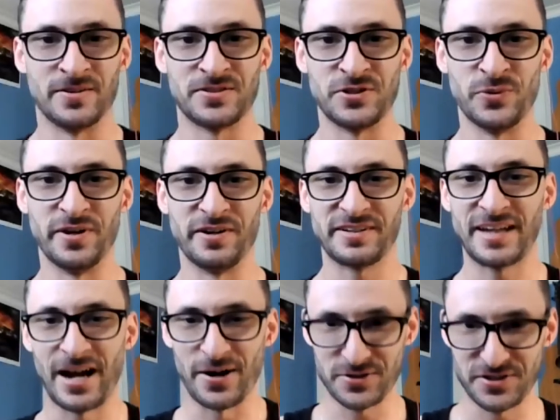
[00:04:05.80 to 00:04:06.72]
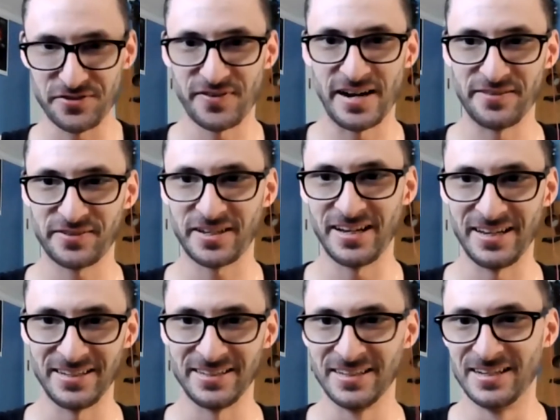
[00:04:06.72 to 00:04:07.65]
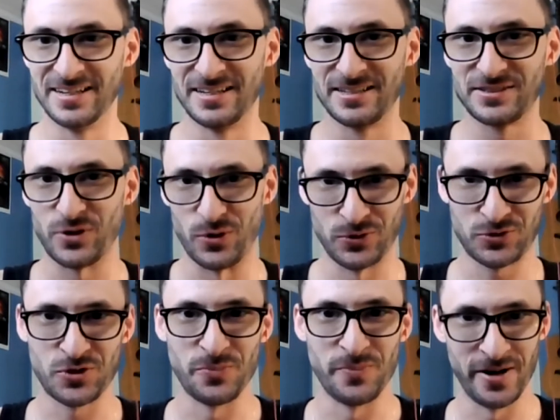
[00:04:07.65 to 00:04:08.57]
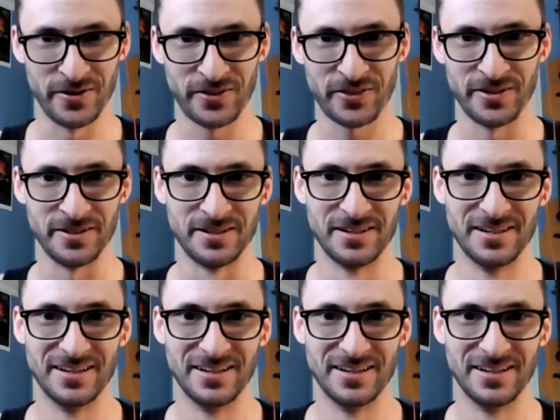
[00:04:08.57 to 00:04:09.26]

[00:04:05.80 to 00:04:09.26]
So you went couch to 5K to ultra marathon.